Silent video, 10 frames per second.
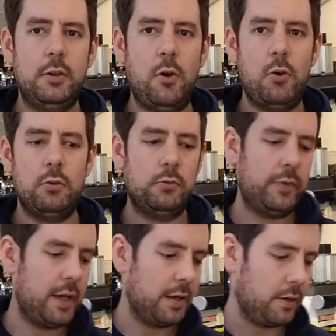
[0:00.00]
all
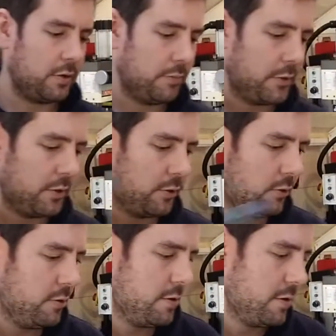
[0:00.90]
very accustomed
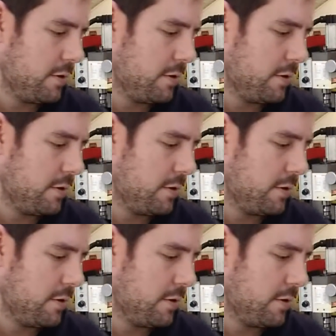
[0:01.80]
to.